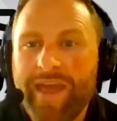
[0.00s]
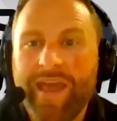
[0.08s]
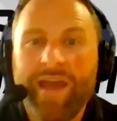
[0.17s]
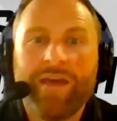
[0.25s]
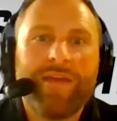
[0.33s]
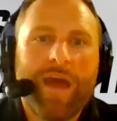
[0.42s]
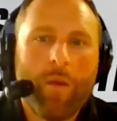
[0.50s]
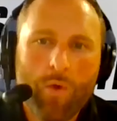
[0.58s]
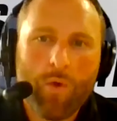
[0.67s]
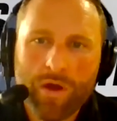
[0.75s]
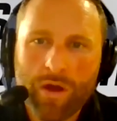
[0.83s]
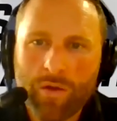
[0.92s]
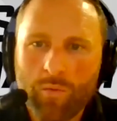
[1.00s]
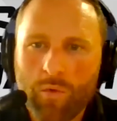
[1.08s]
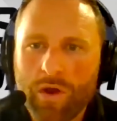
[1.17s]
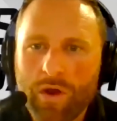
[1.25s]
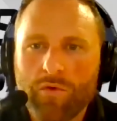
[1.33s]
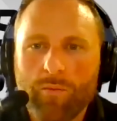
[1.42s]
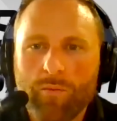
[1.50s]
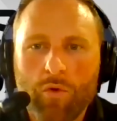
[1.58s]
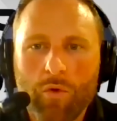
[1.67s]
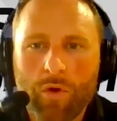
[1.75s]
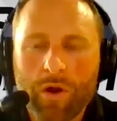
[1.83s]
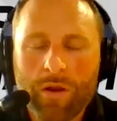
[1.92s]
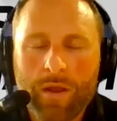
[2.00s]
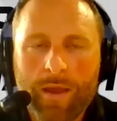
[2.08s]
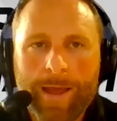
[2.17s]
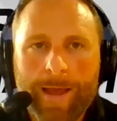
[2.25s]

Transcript: and that one on one rapport.